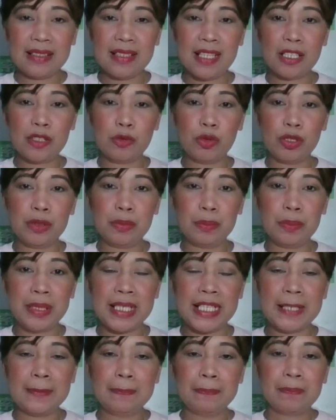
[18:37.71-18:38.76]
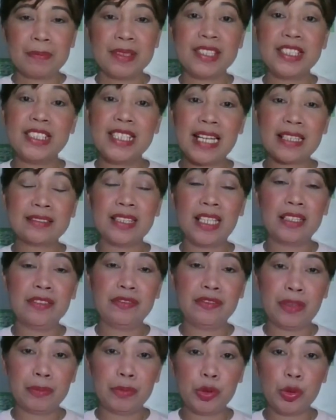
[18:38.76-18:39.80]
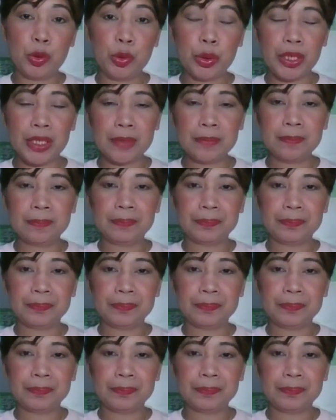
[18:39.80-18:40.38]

that will be deducted from your